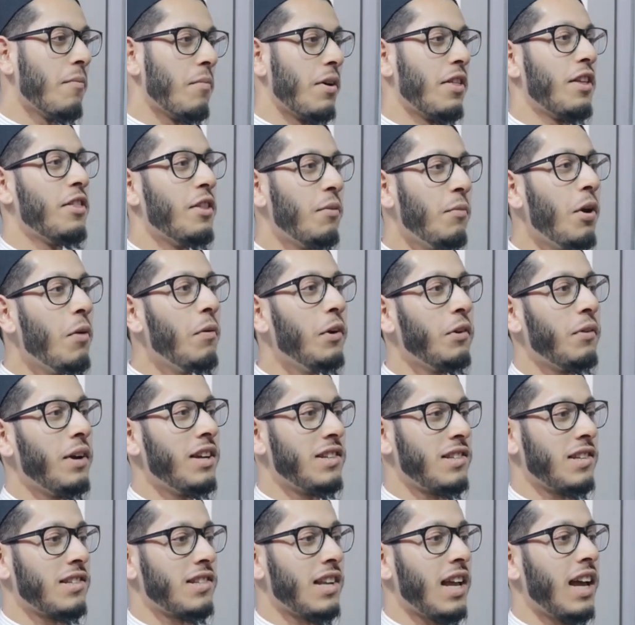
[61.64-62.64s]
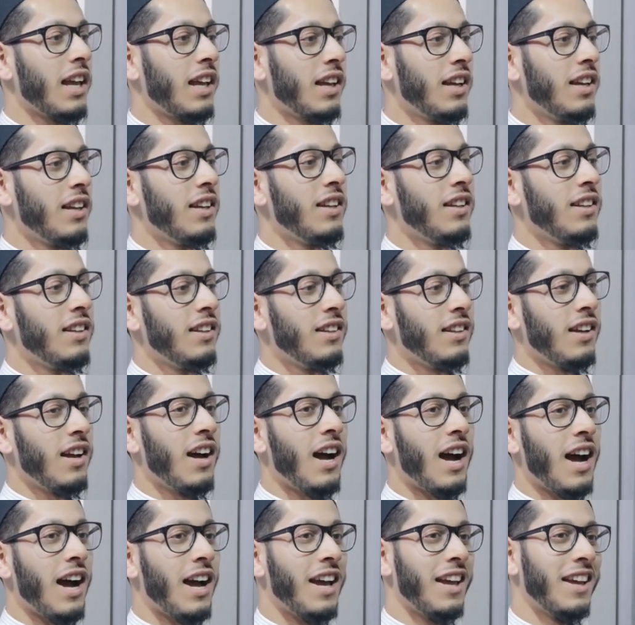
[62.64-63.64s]
But then the moment where it's just like,
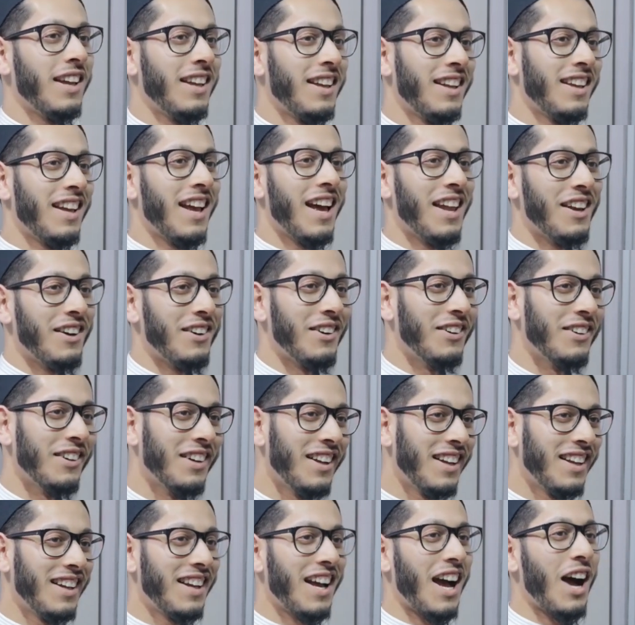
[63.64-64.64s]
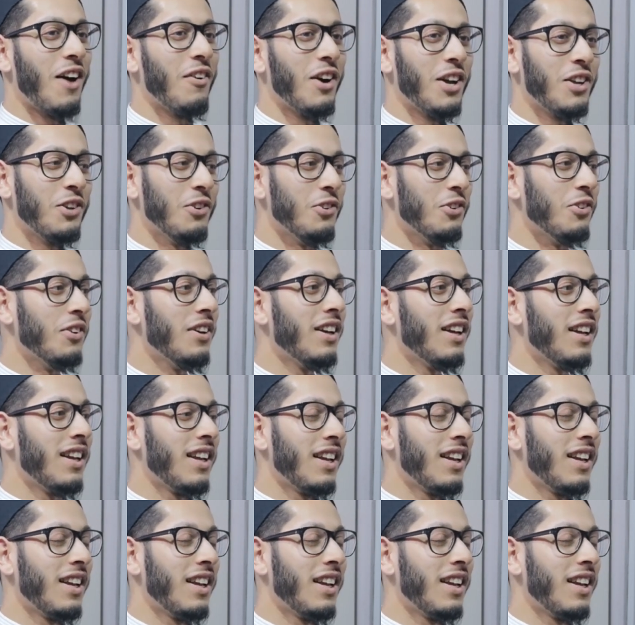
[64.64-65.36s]
hi, hello, how are you?